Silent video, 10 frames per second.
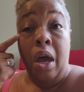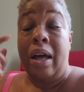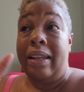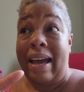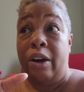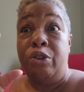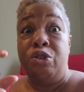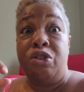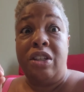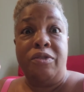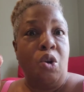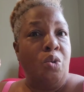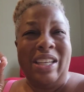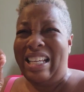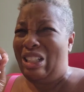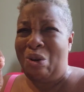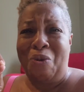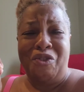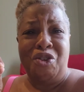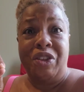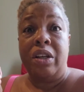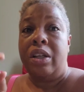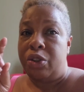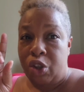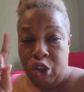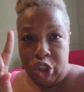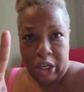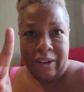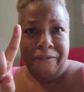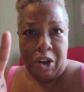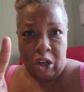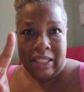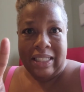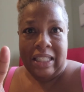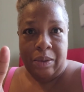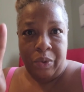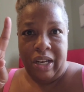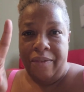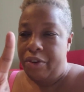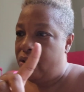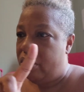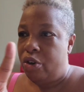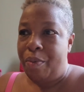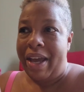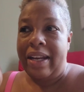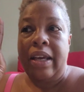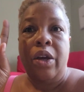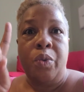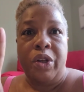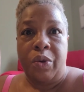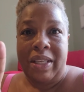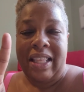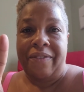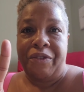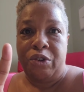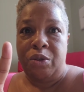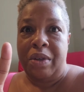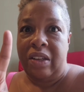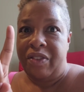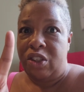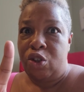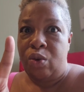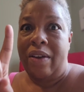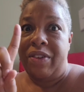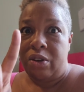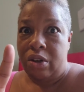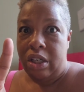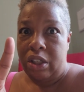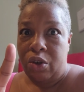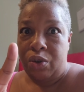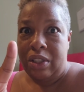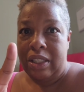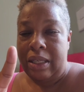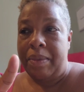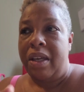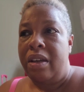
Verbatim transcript: Allow yourself, don't get too full that because you're going to fall asleep. Whenever you're on Omad. Mad, when you eat that first meal, if it's too heavy, you're going to go to sleep.